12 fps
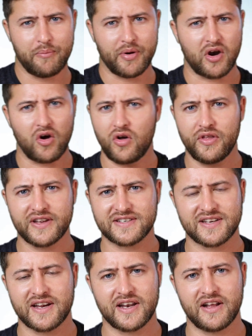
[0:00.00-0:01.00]
But all
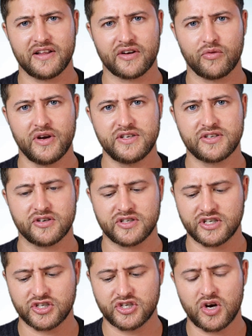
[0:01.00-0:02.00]
this psychedelic
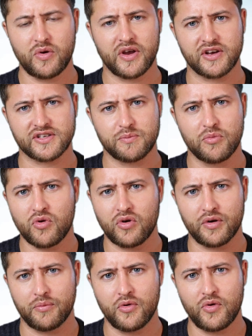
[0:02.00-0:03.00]
research is showing us
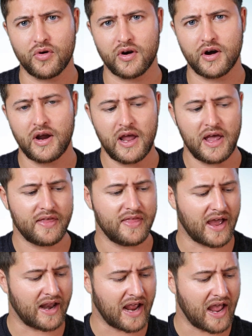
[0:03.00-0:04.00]
more and more
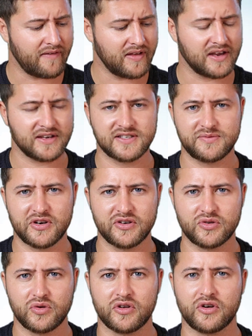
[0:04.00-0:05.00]
that having a
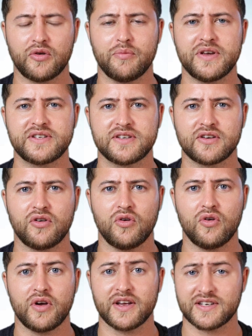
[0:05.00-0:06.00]
spiritual or a
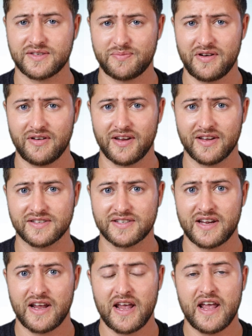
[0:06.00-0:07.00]
mystical
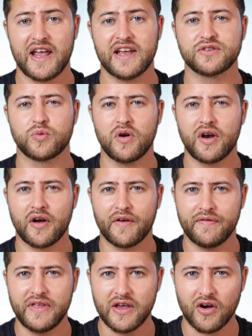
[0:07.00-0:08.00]
experience is one
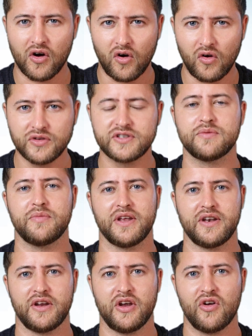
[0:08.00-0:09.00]
of the
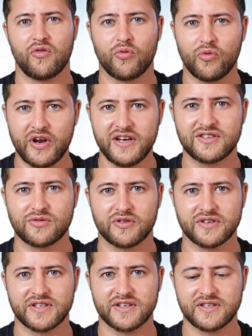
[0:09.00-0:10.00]
ultimate
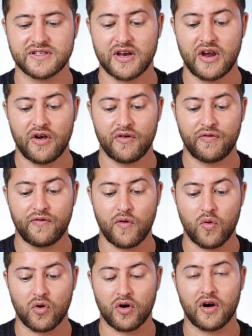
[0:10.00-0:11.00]
resources
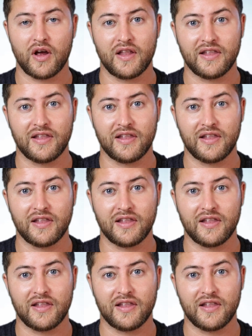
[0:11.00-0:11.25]
for